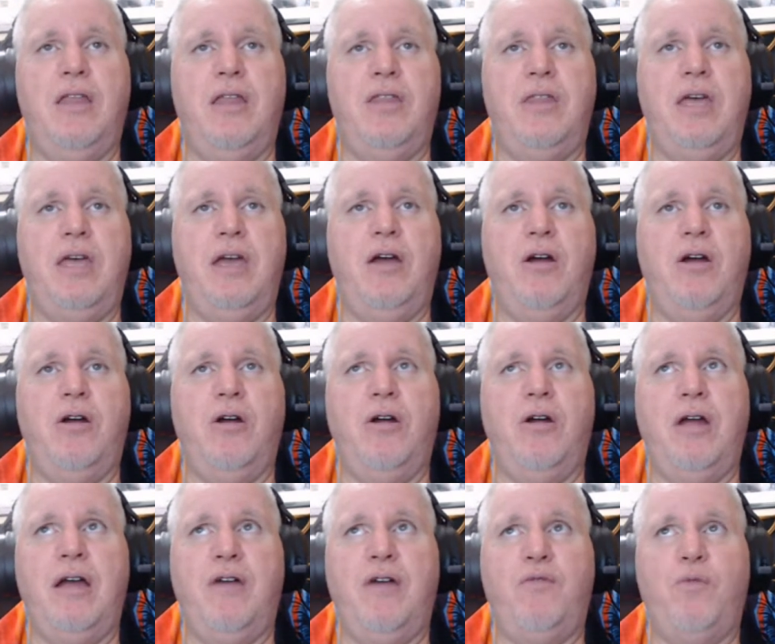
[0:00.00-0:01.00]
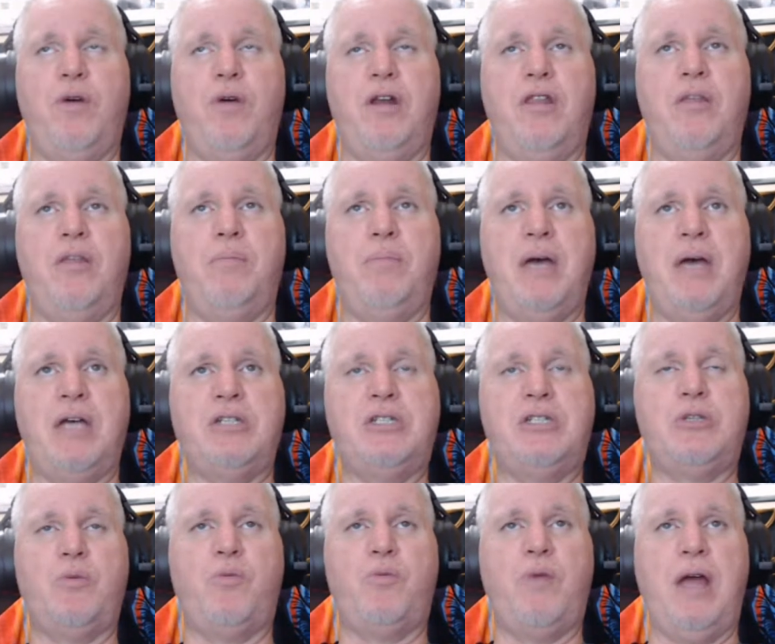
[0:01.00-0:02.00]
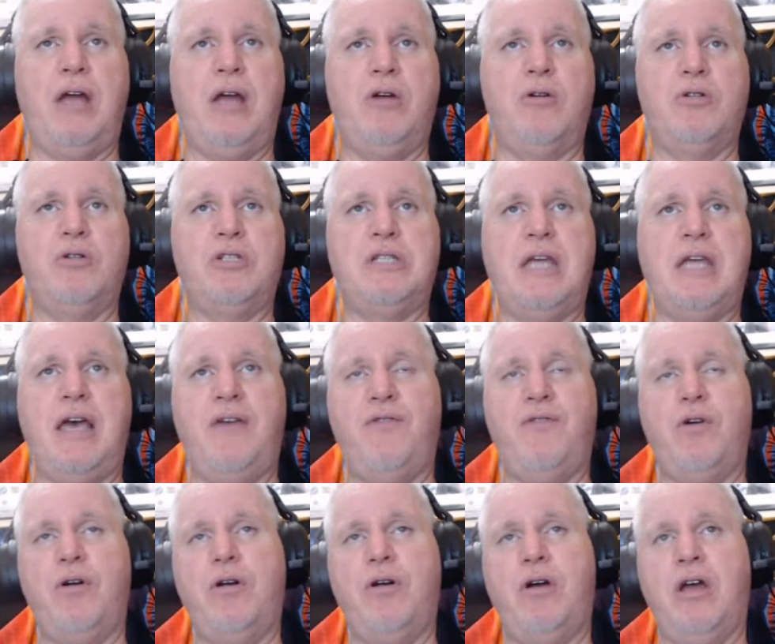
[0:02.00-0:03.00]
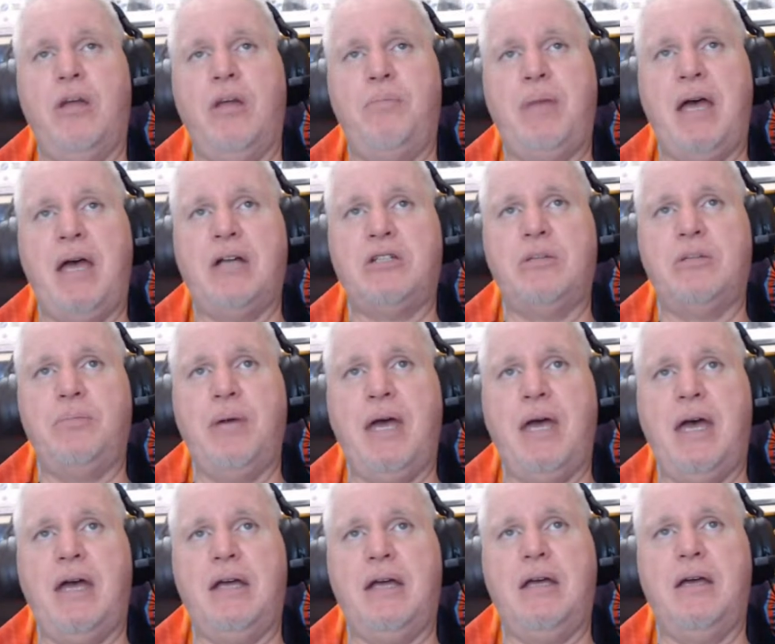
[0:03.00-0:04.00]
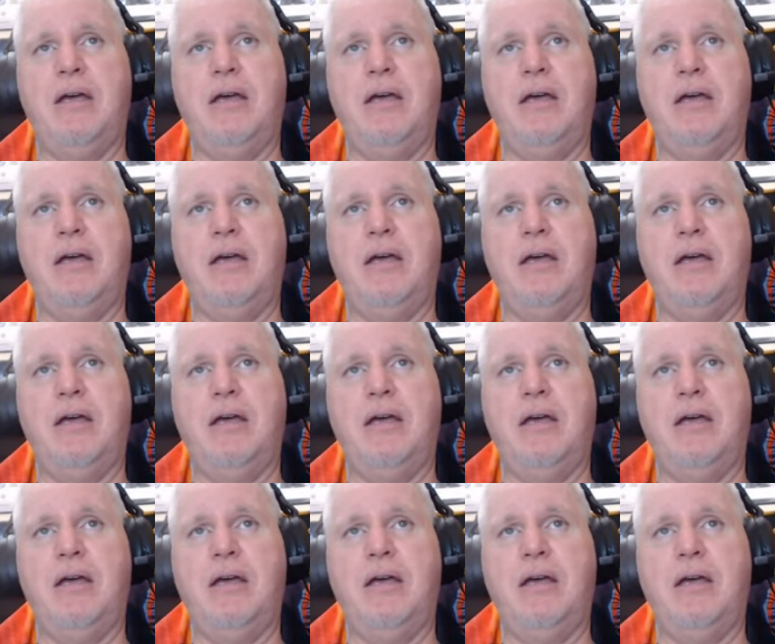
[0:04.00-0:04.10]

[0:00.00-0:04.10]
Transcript: they have one of the best records ever on a back-to-back.